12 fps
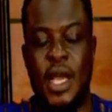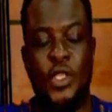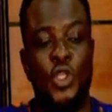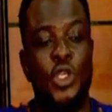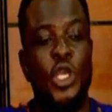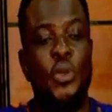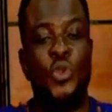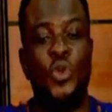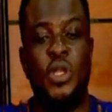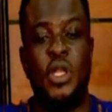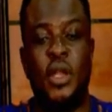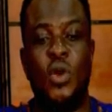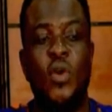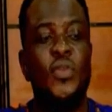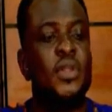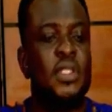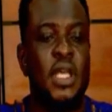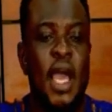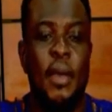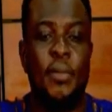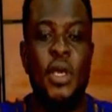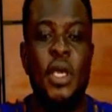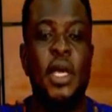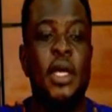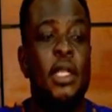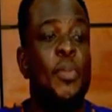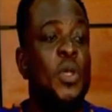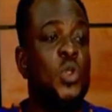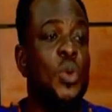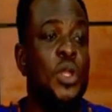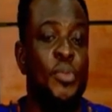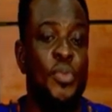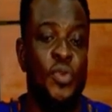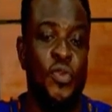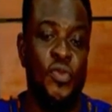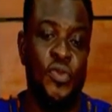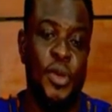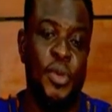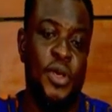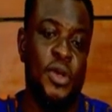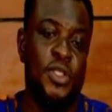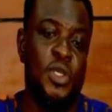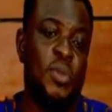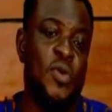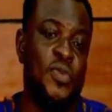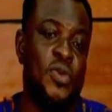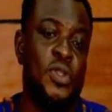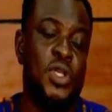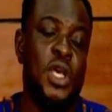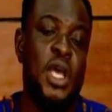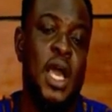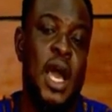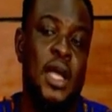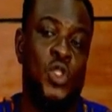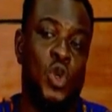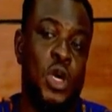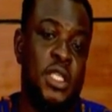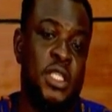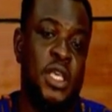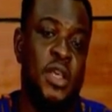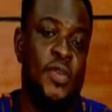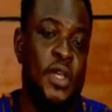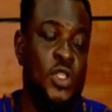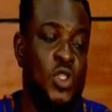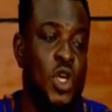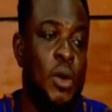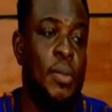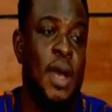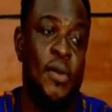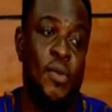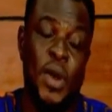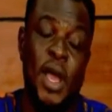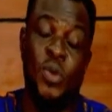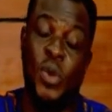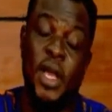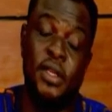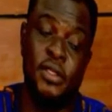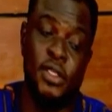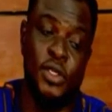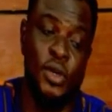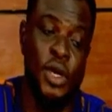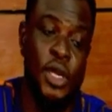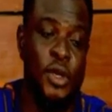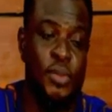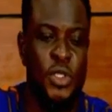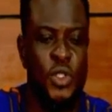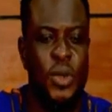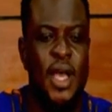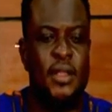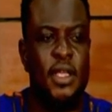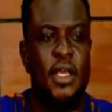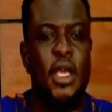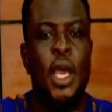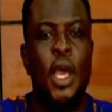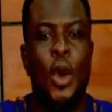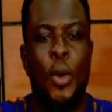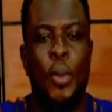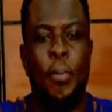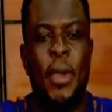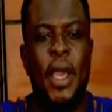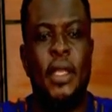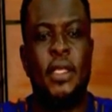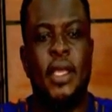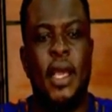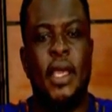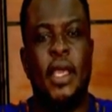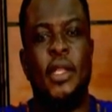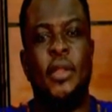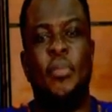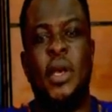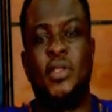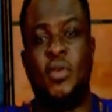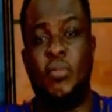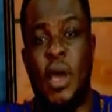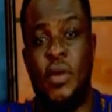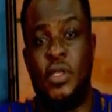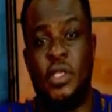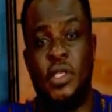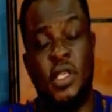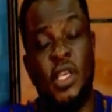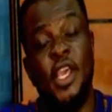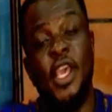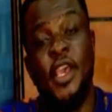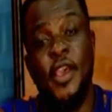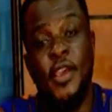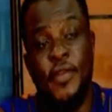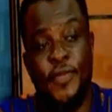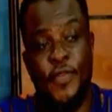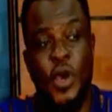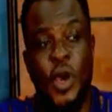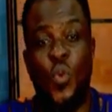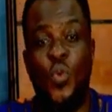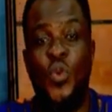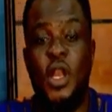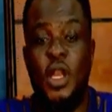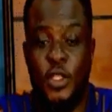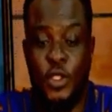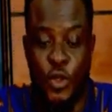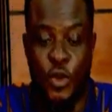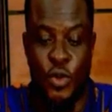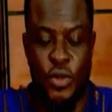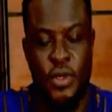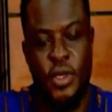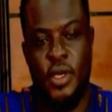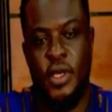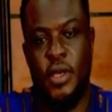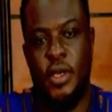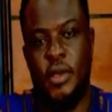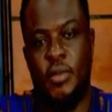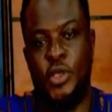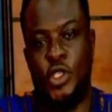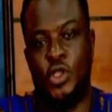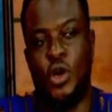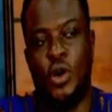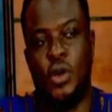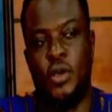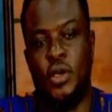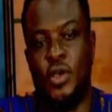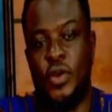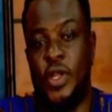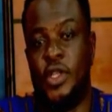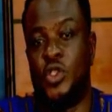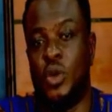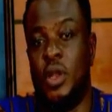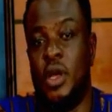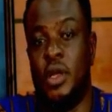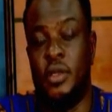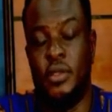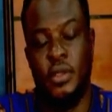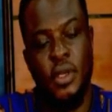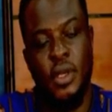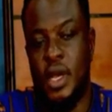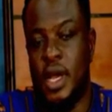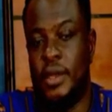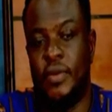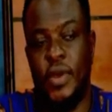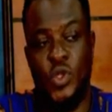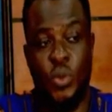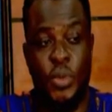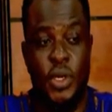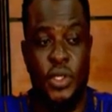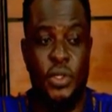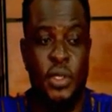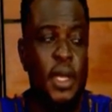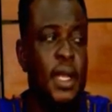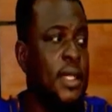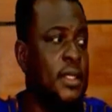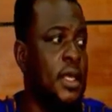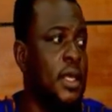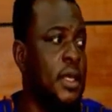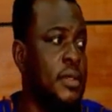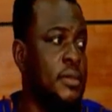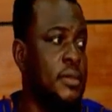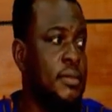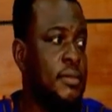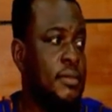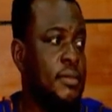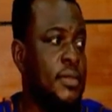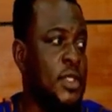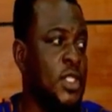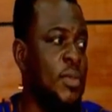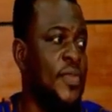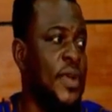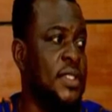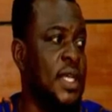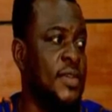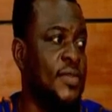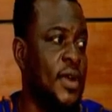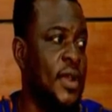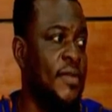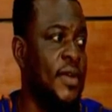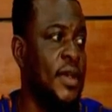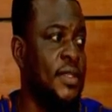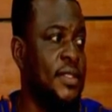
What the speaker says: As you keep doing that, over time, the person will improve because some of us are talkative and some are quite, you know, and not. So I think men can get the best of marriages if you're willing to be sure you're ready to learn, and the rest will be history. And I think it'll be fantastic for all of us.